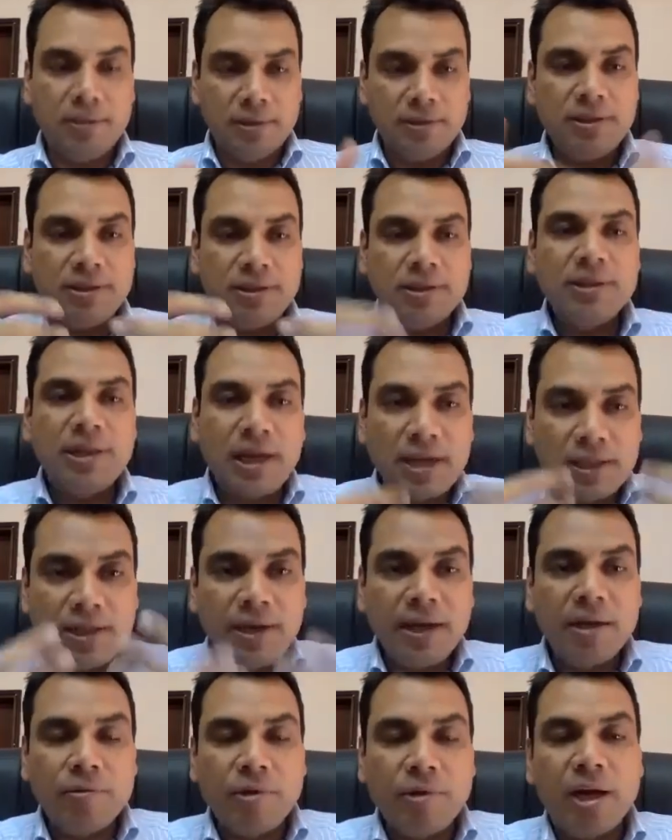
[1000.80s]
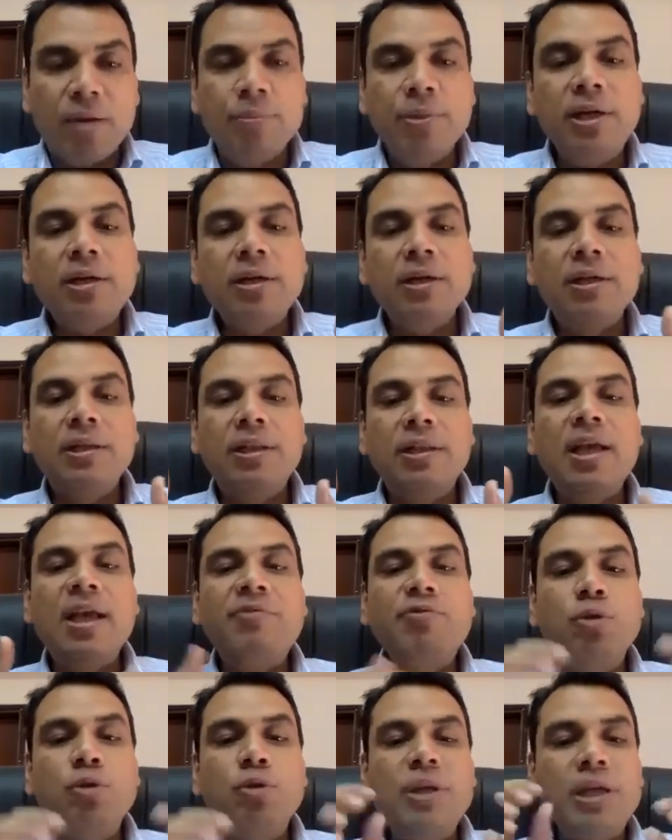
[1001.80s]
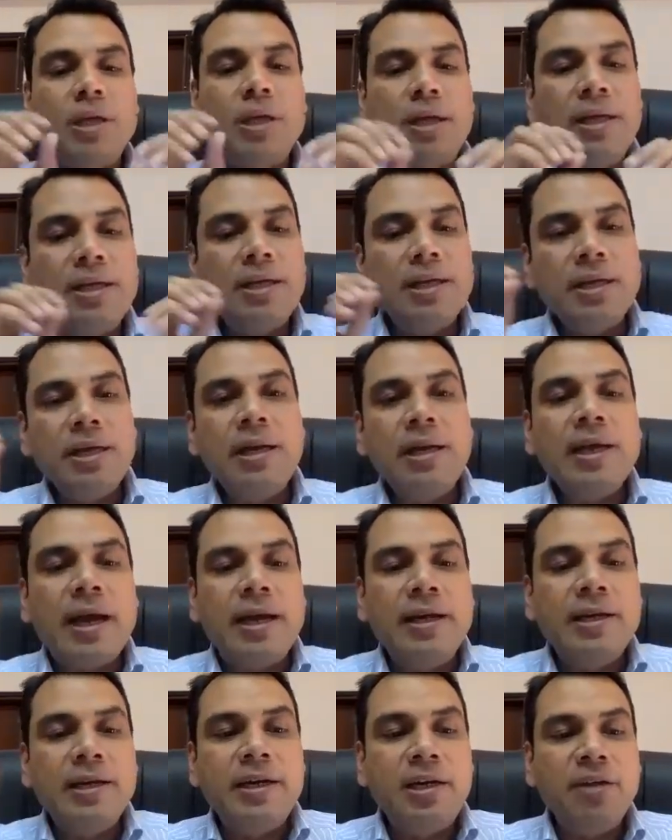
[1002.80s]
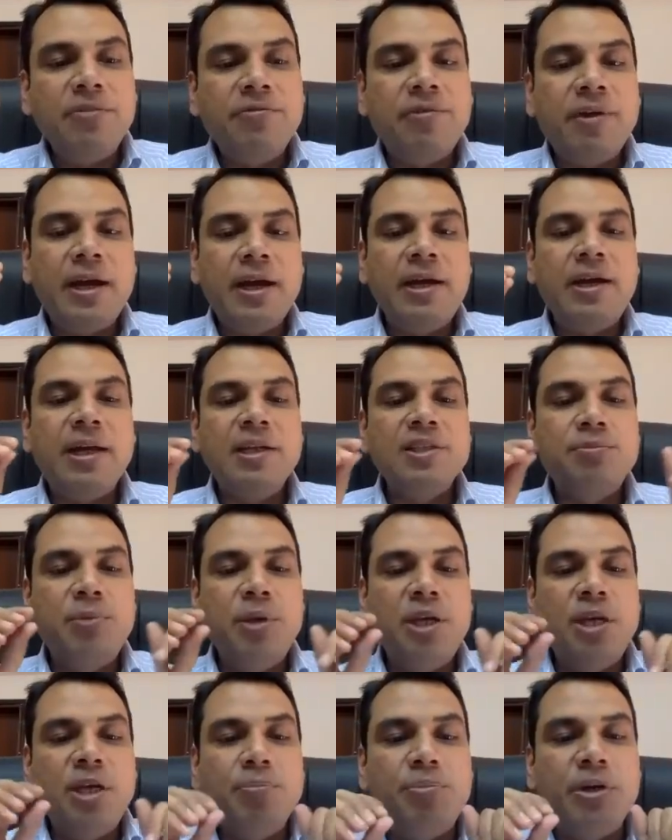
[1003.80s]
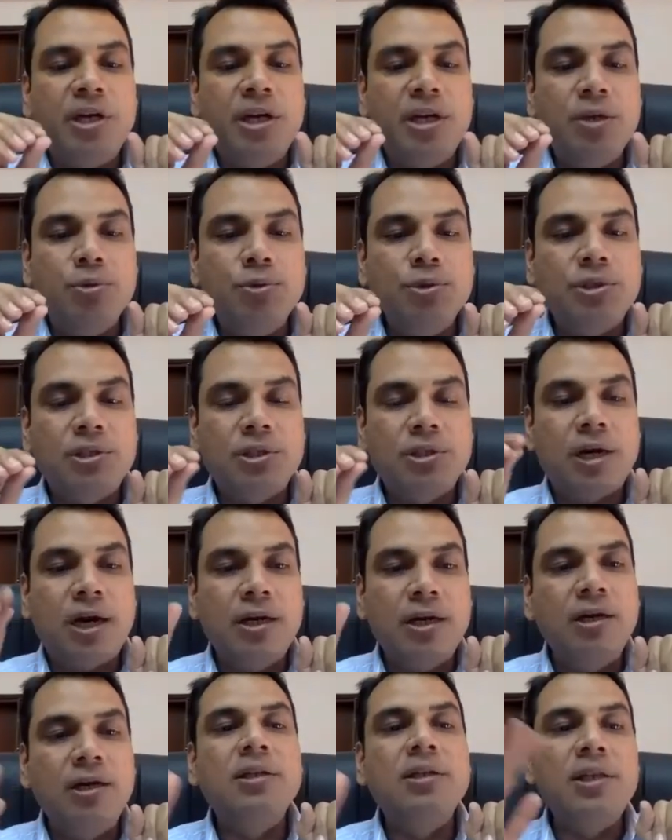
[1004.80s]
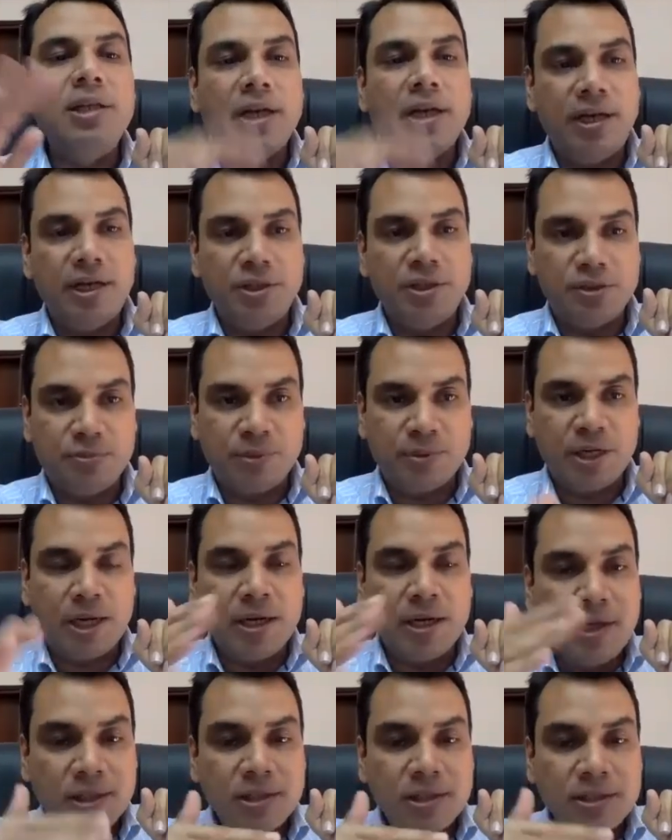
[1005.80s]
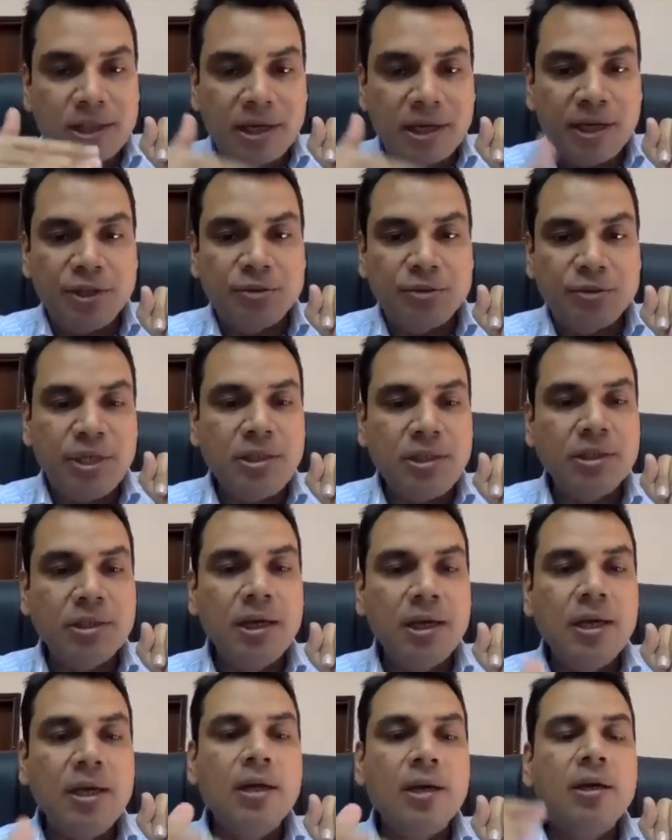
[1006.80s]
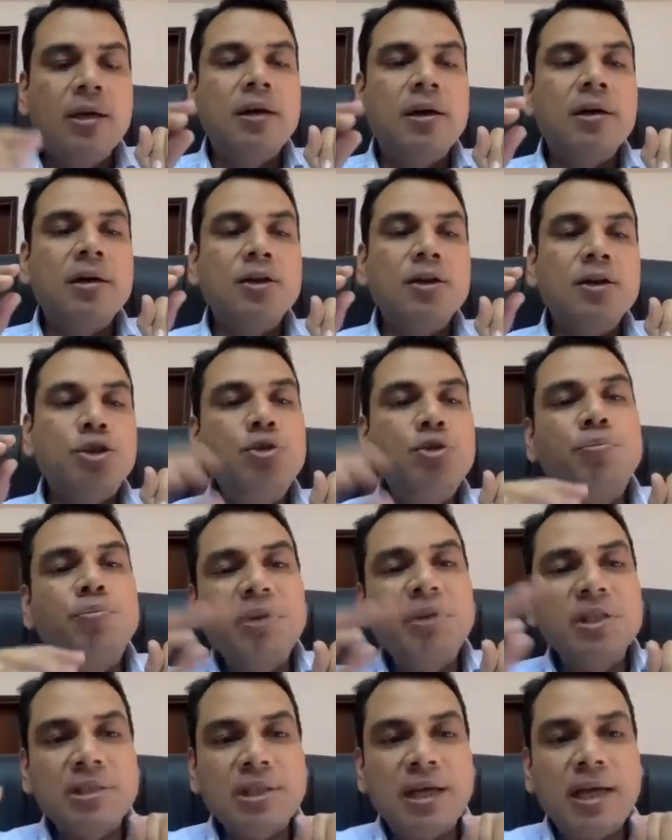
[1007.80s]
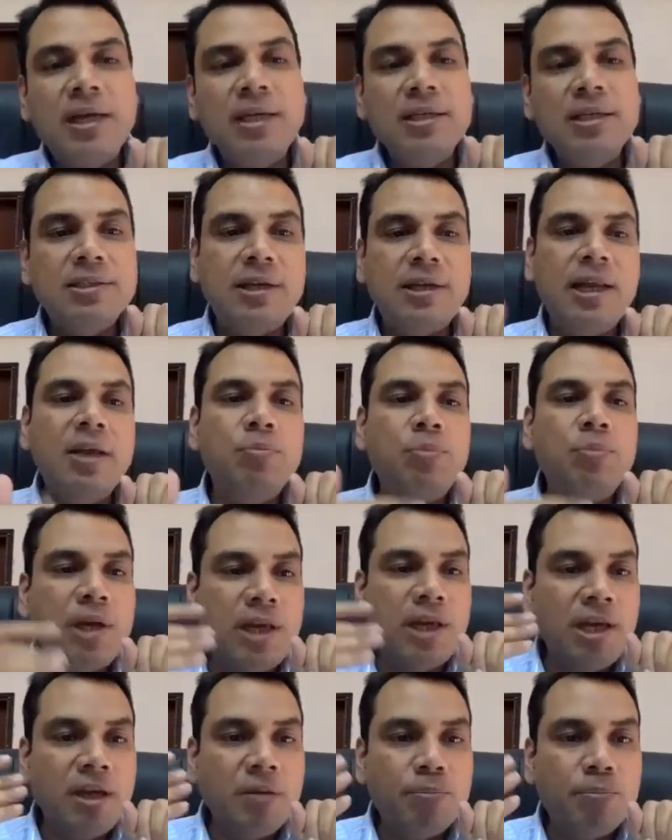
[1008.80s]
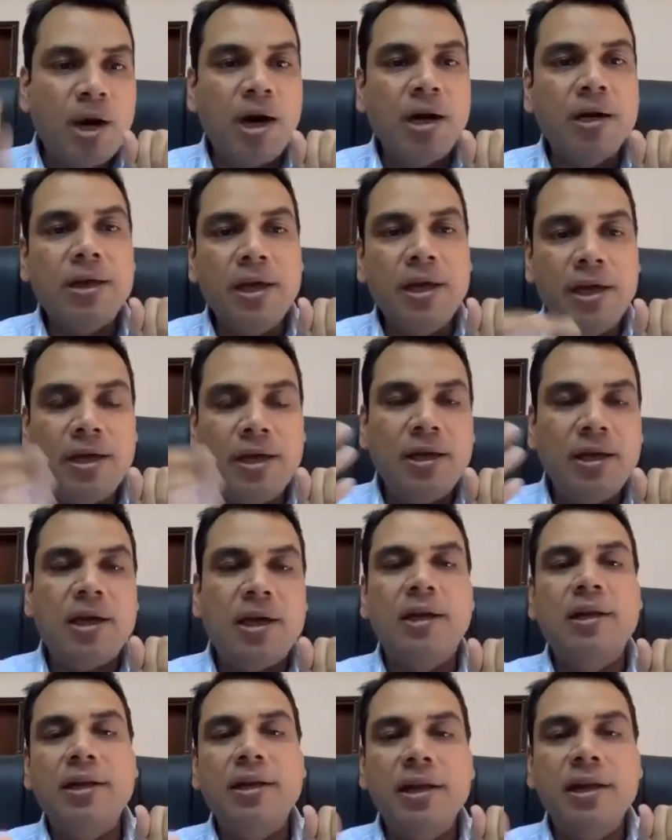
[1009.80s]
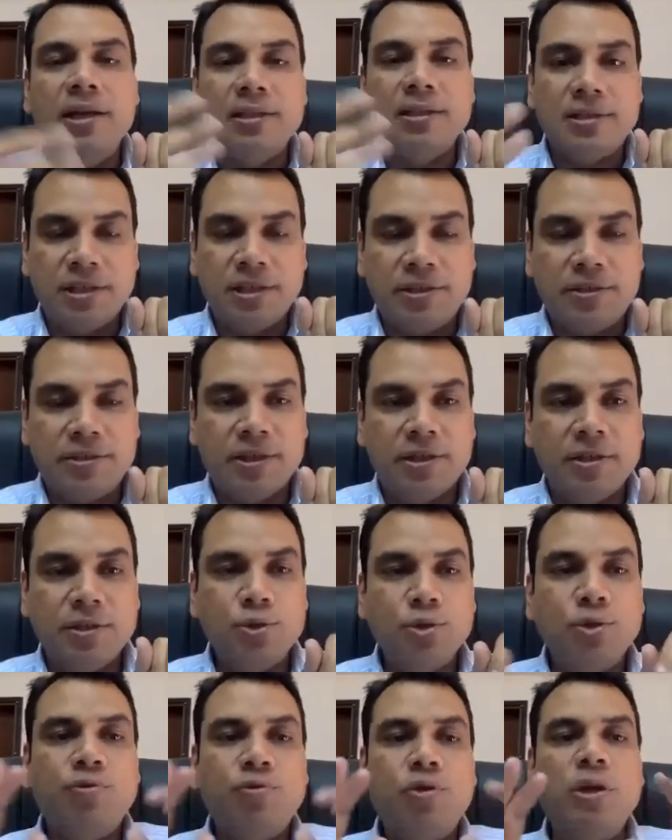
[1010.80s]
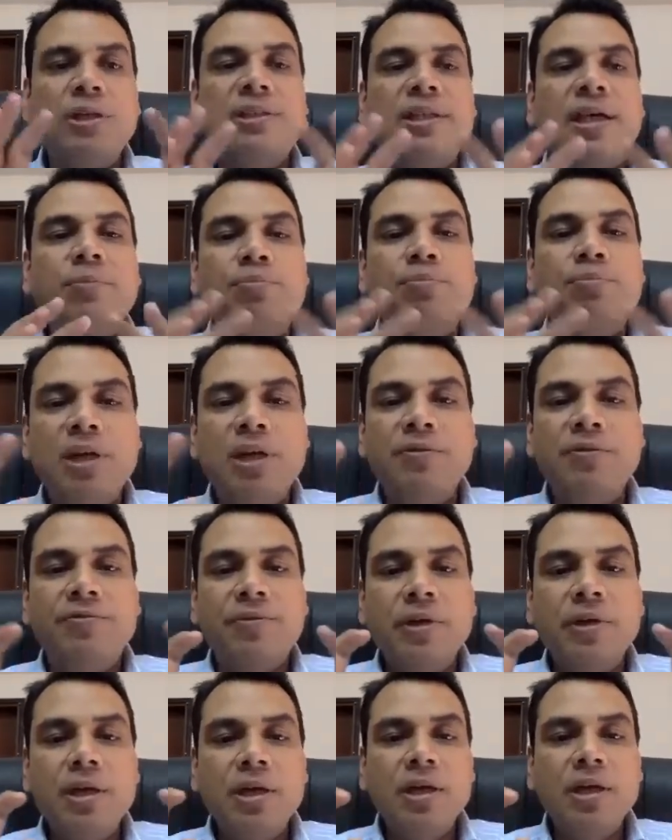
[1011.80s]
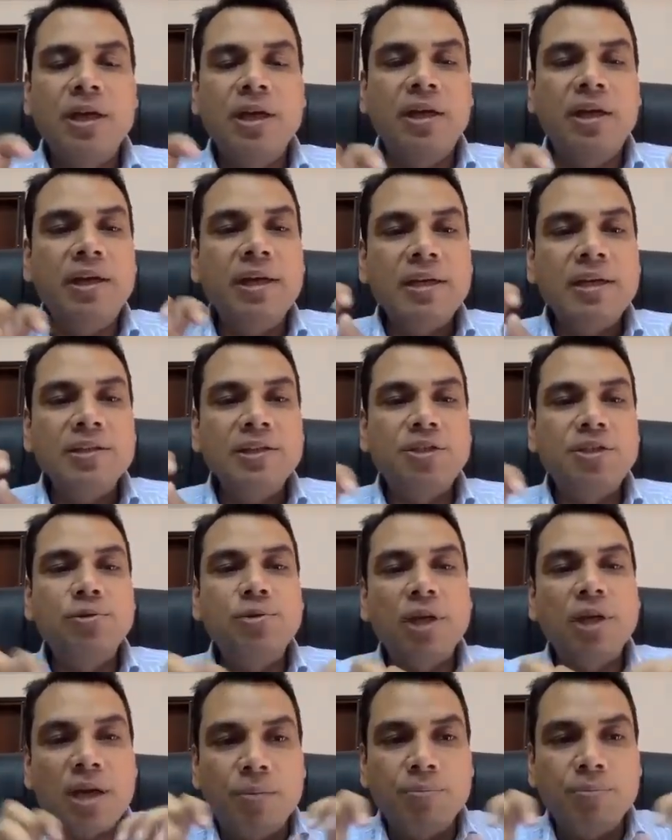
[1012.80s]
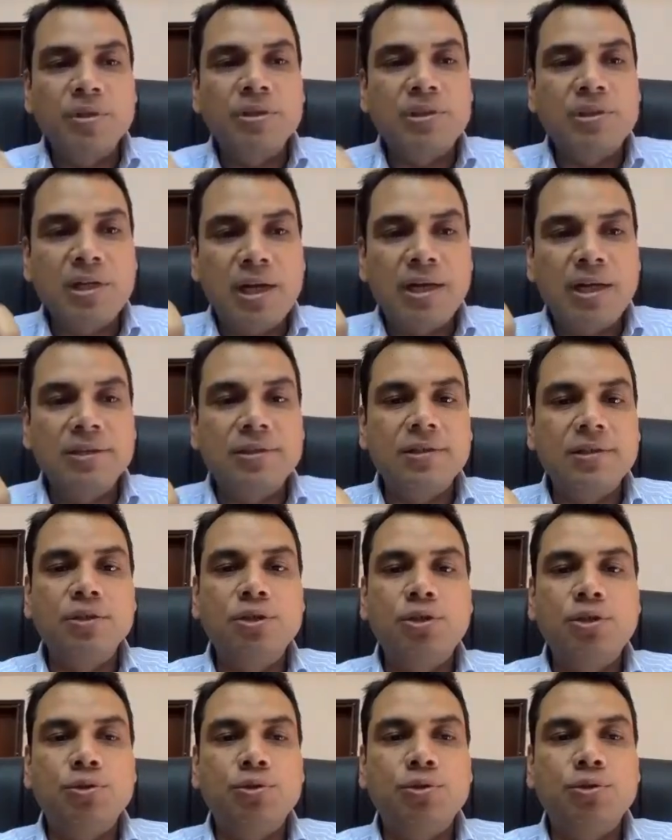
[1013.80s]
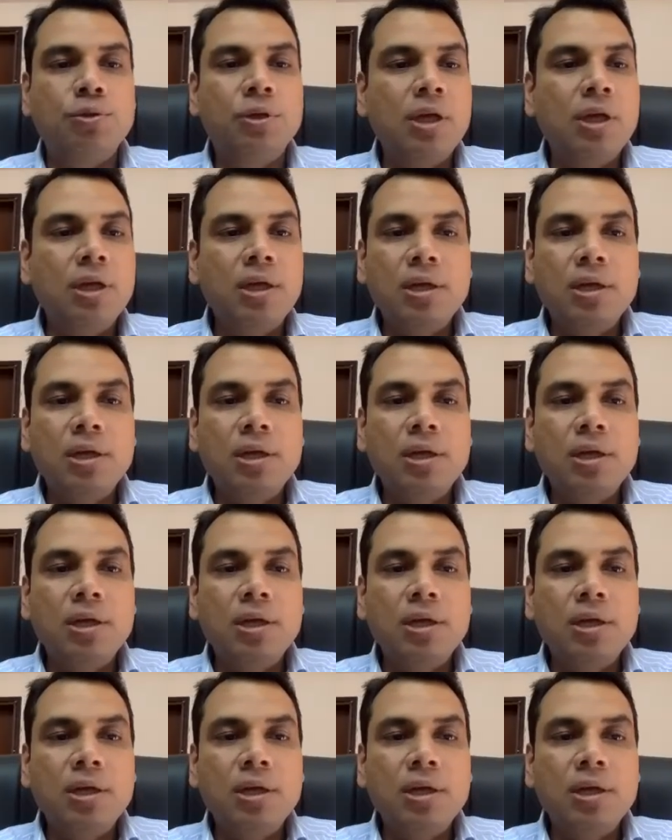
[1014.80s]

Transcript: this is another requirement, they have to be clearly identified as being produced under this arrangement, through precise labeling, marking, coloring, etc. So, for example, if India has issued a compulsory license to